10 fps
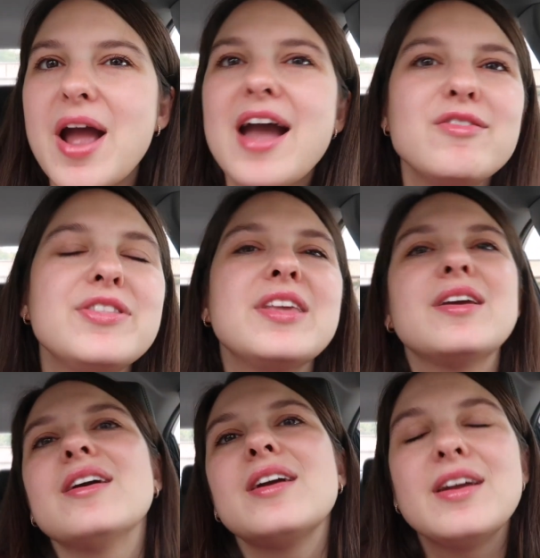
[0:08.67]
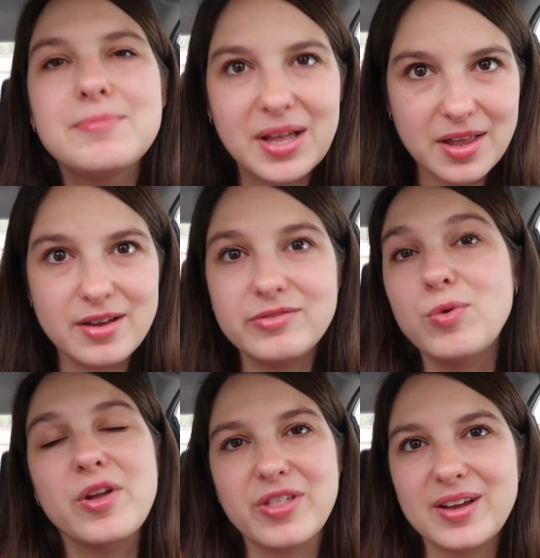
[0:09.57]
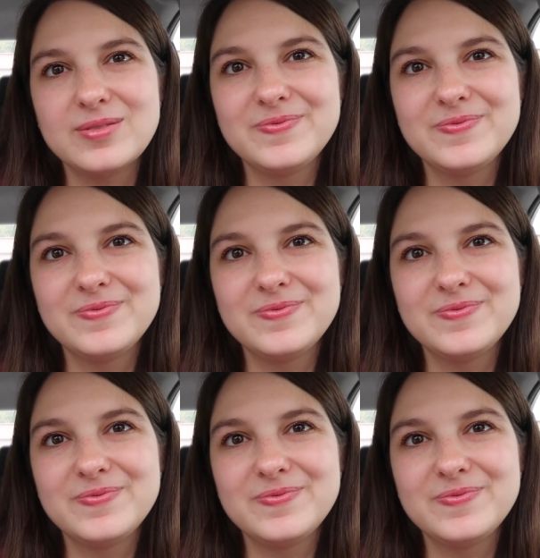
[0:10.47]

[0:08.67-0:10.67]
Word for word: everything in my life worth it.